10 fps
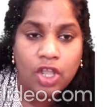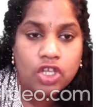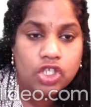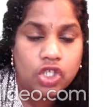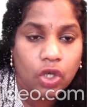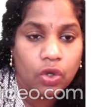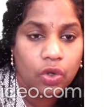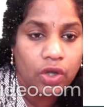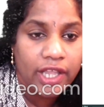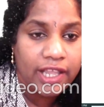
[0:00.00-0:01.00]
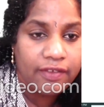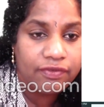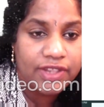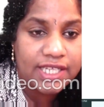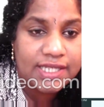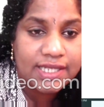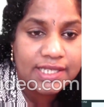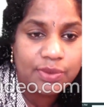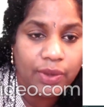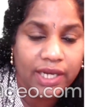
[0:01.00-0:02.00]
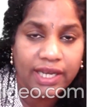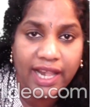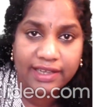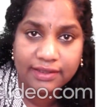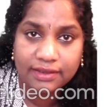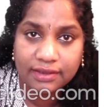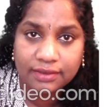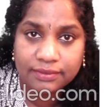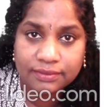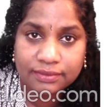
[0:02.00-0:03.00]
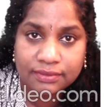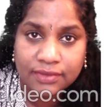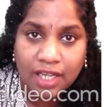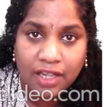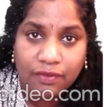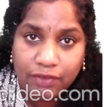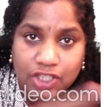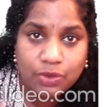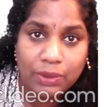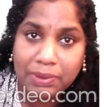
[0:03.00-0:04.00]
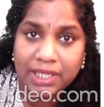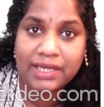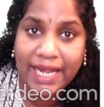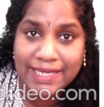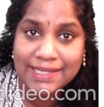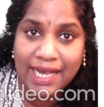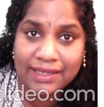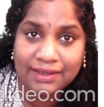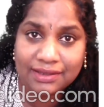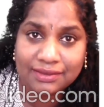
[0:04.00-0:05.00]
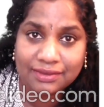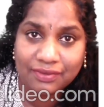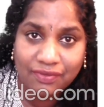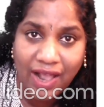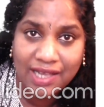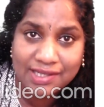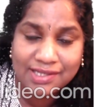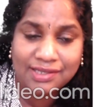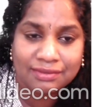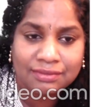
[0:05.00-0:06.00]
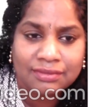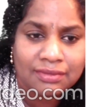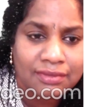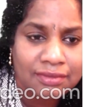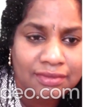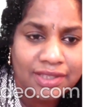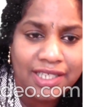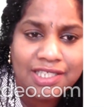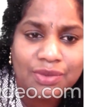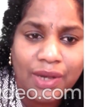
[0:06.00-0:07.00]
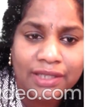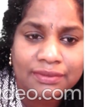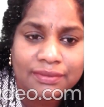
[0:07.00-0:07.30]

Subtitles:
So if this is one angle, which will be the next angle? Fast. This one.